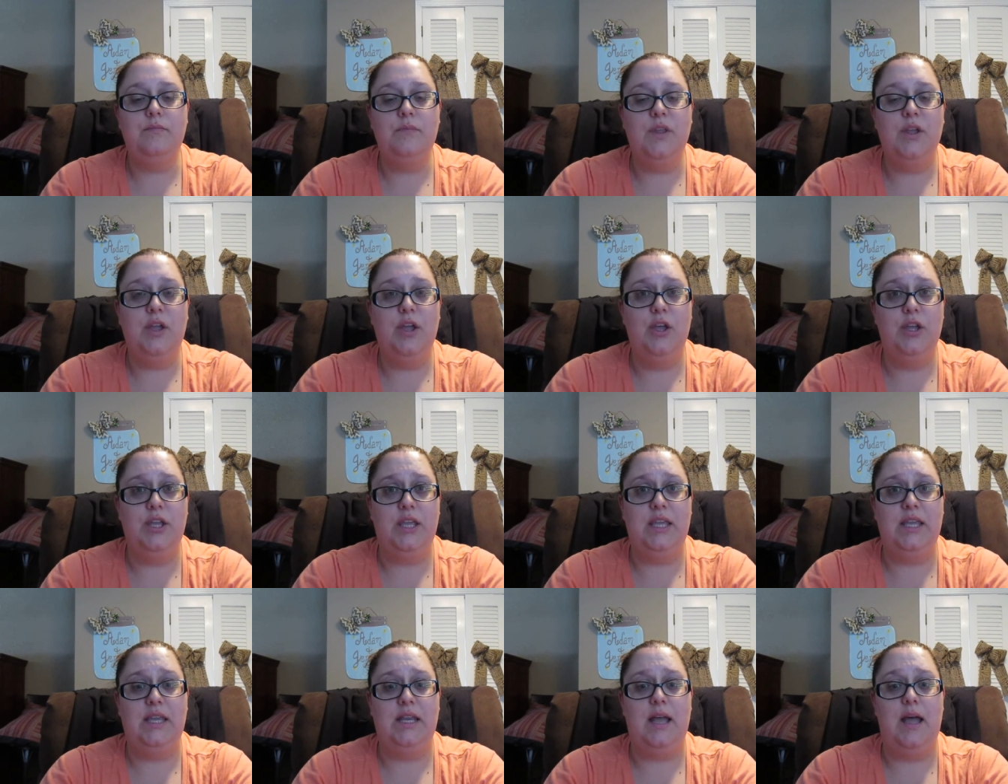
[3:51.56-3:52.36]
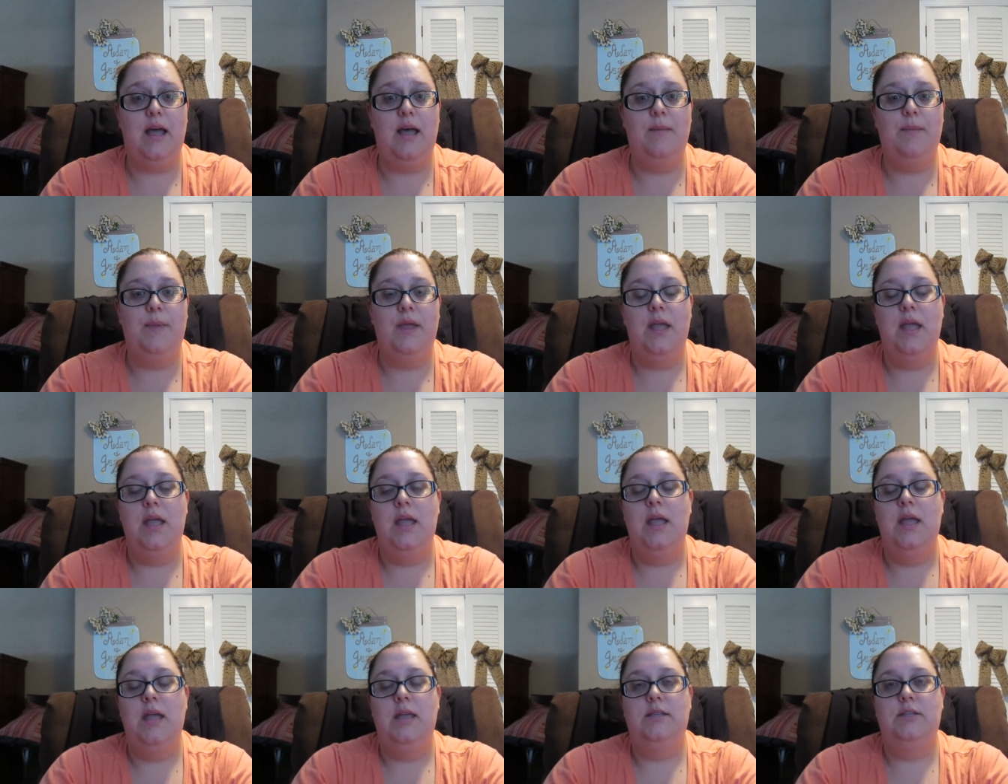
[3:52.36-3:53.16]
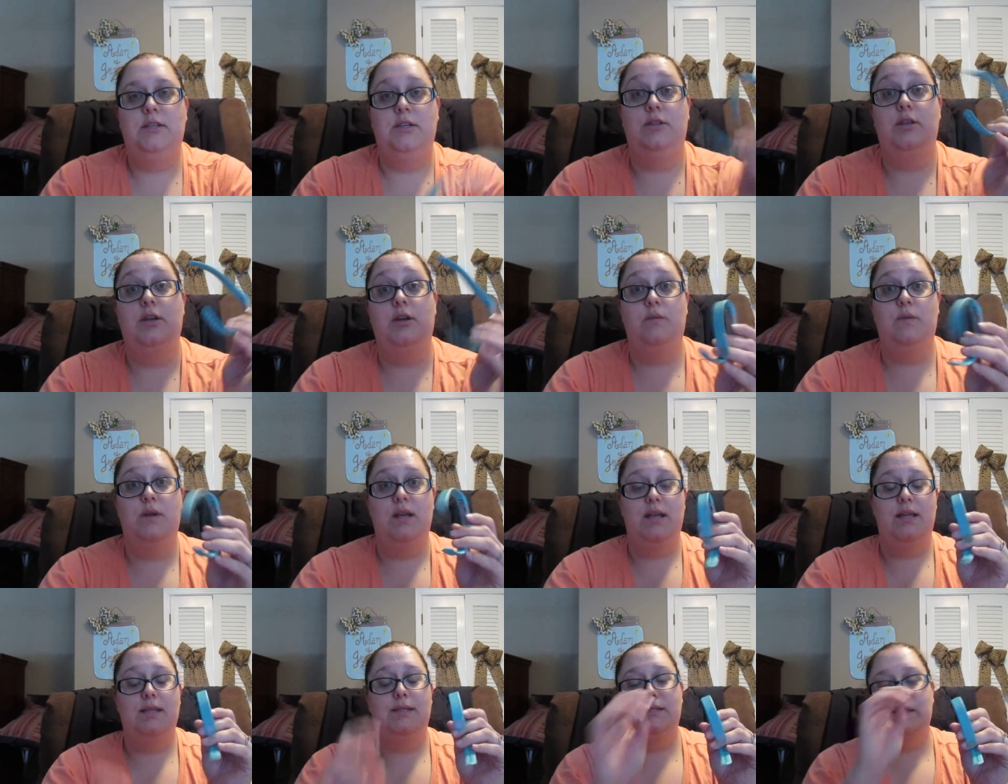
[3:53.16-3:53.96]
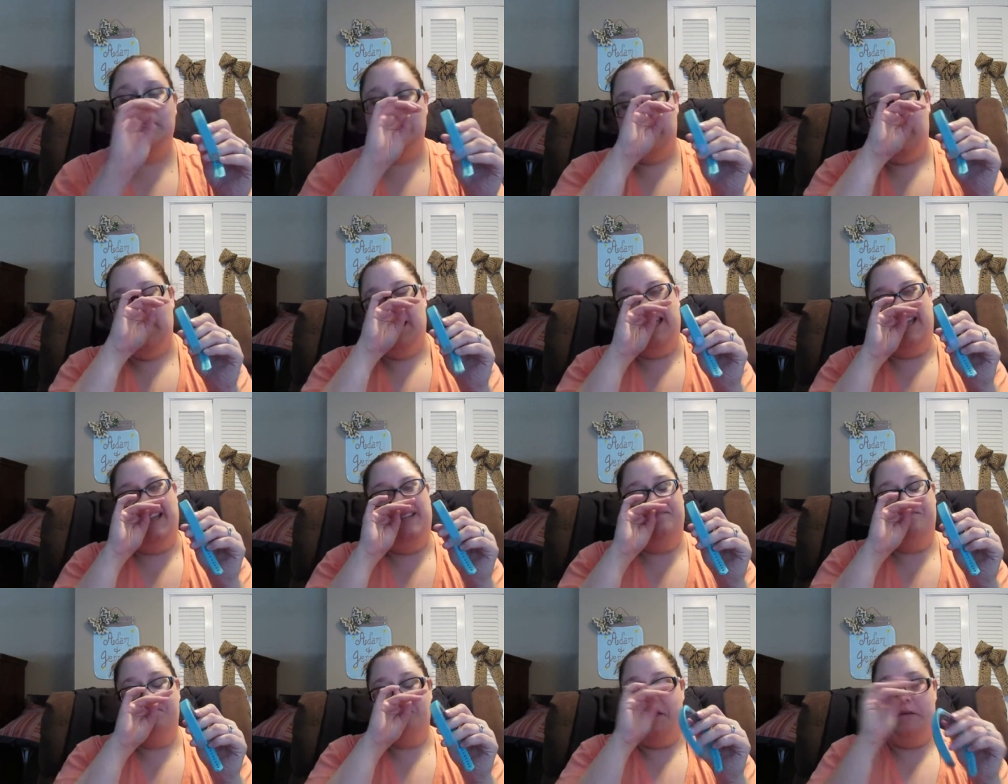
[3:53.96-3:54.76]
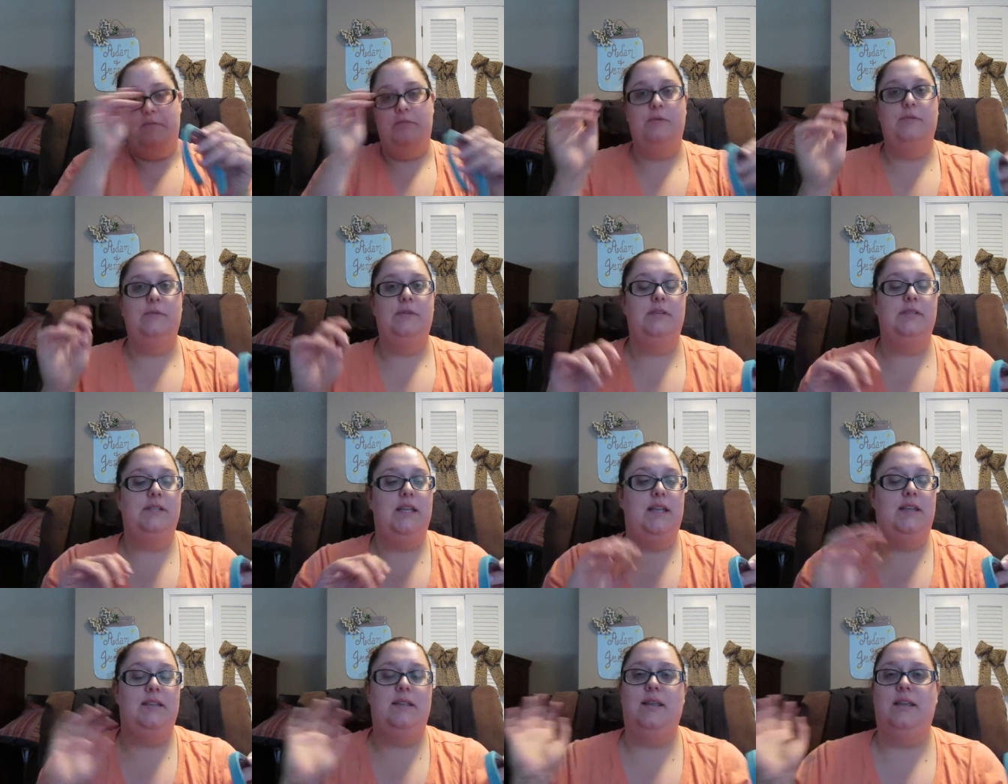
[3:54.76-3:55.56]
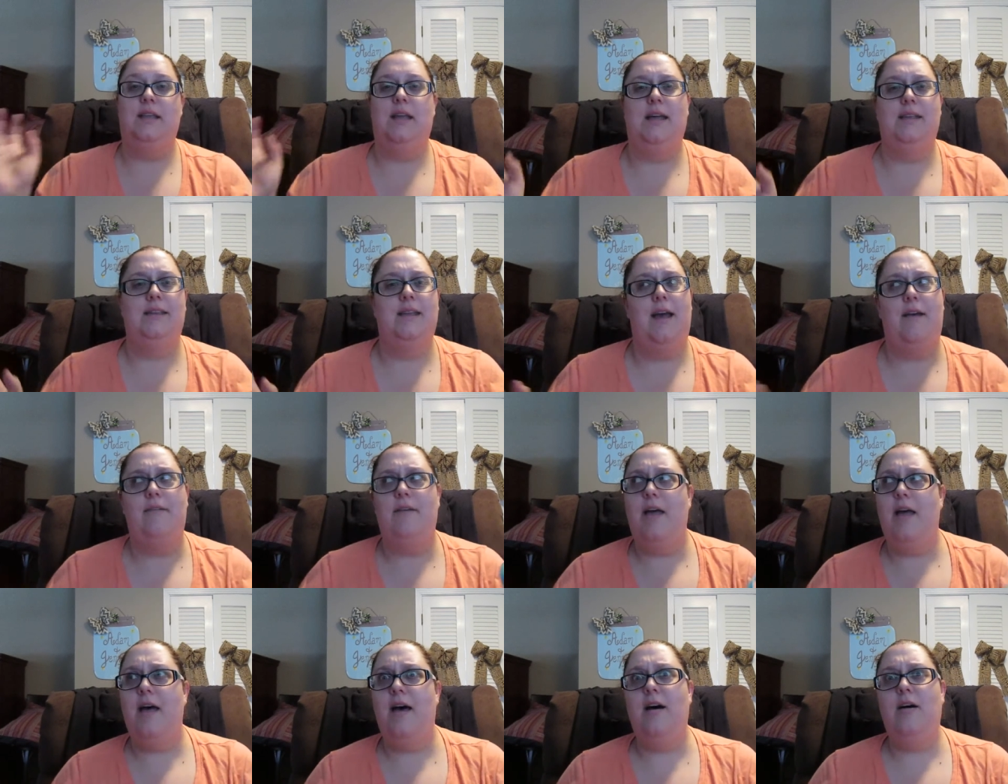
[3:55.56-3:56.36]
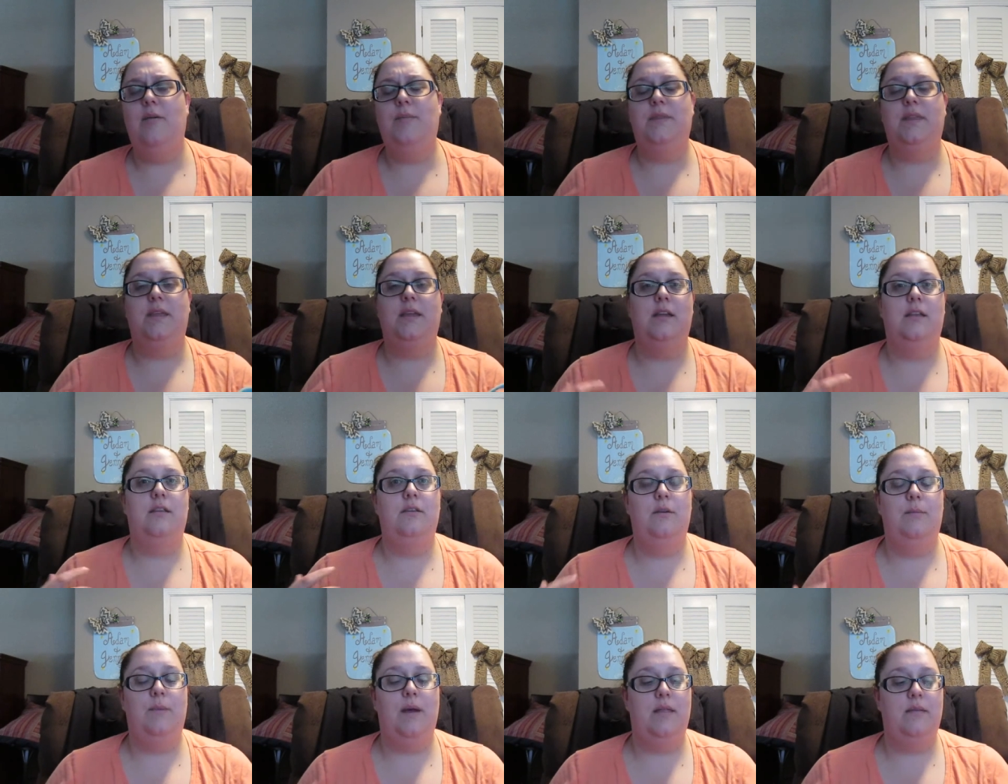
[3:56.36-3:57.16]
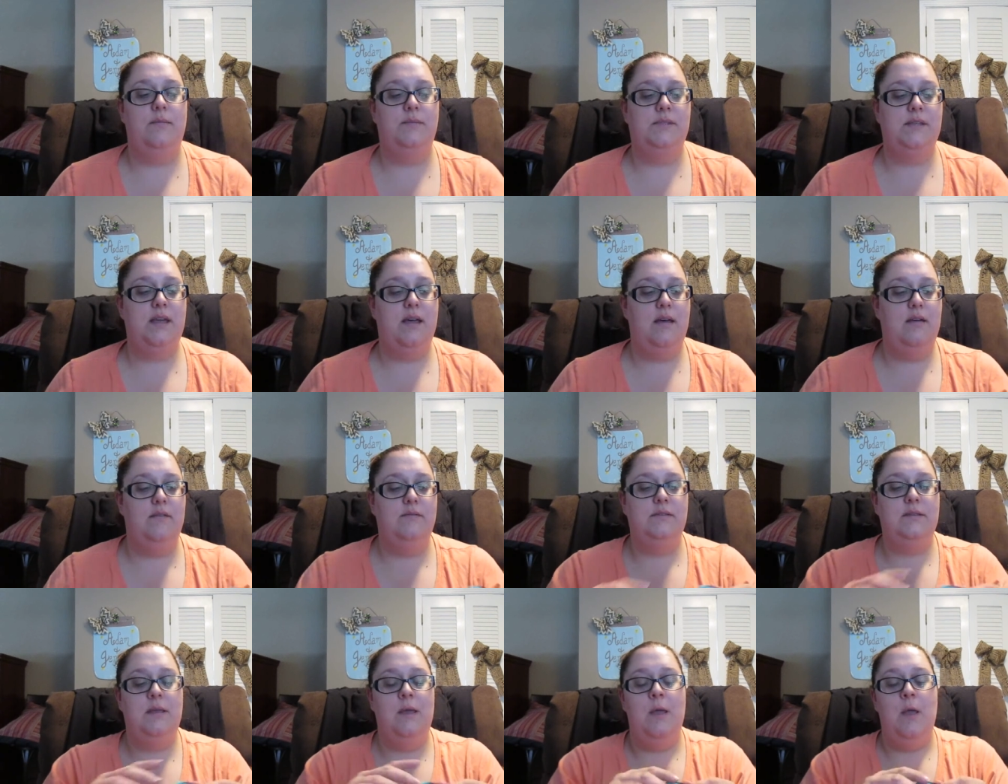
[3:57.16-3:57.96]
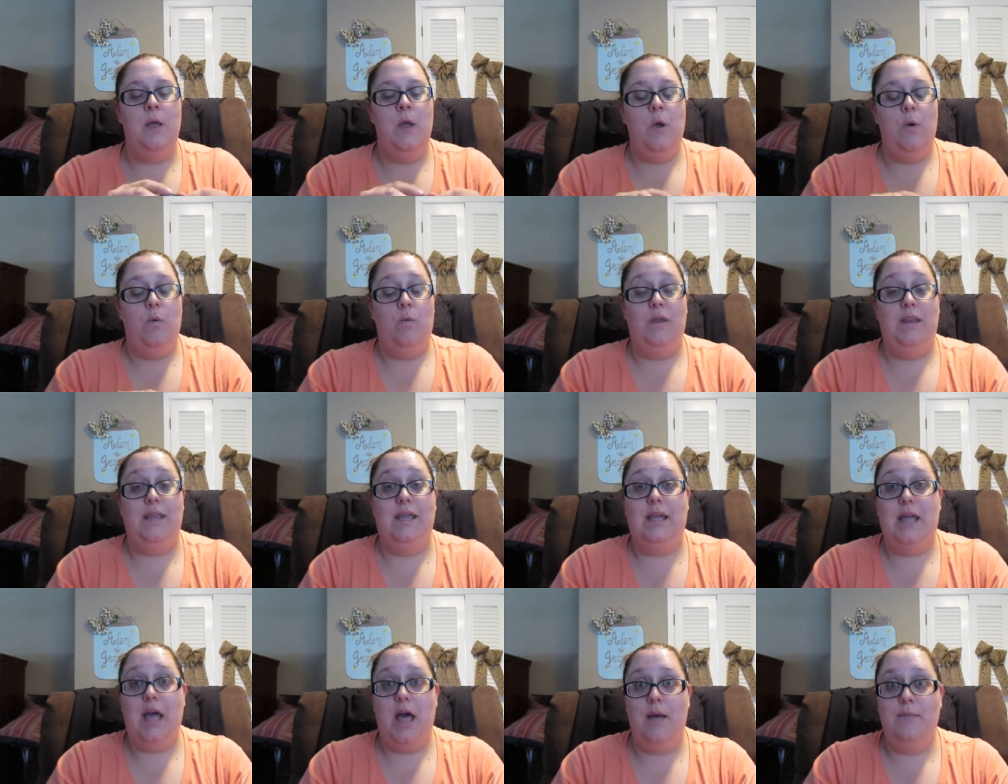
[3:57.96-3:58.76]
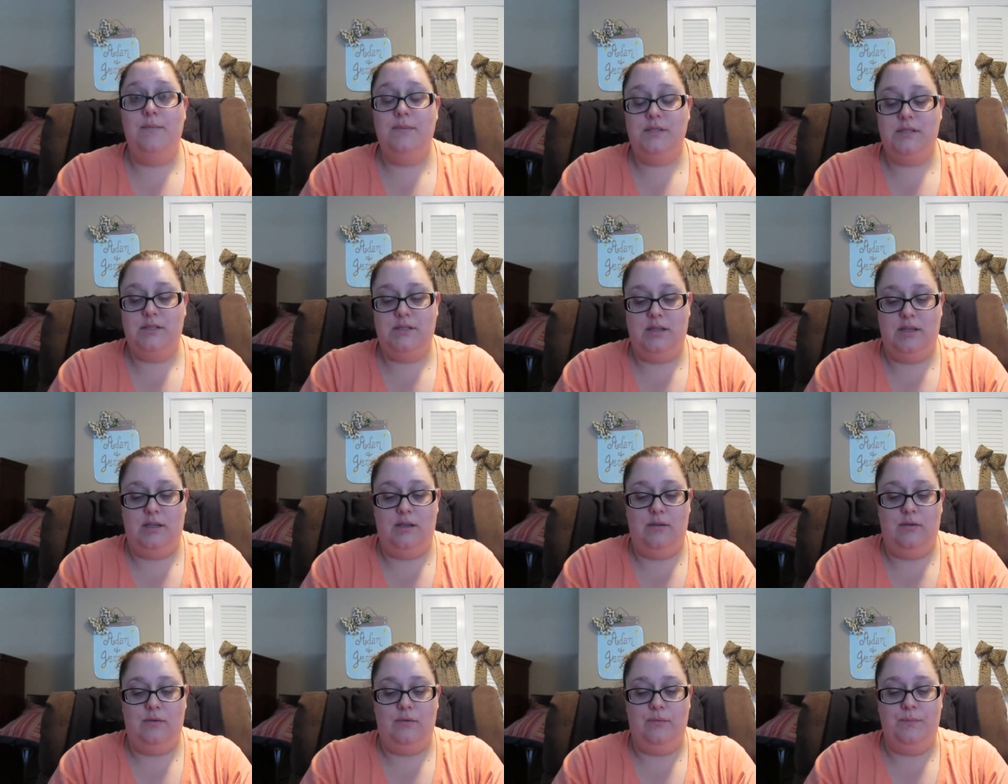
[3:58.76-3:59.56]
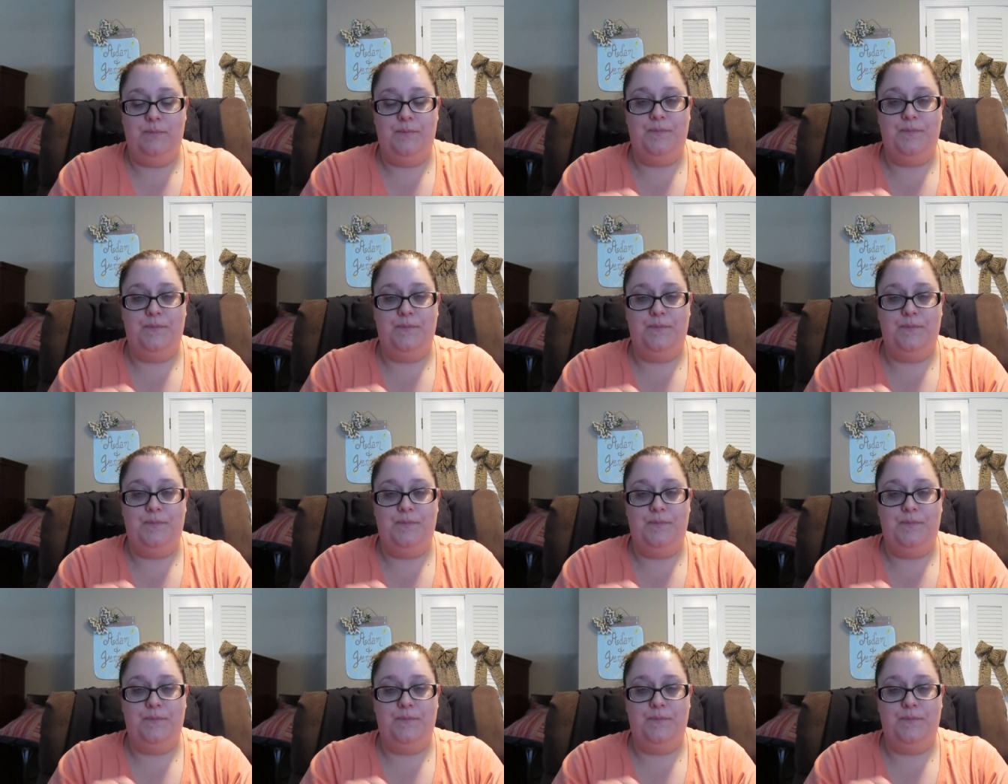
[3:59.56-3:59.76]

hooking it up to their wrists. People were saying they had to have help and they couldn't do it by themselves. When it comes to you,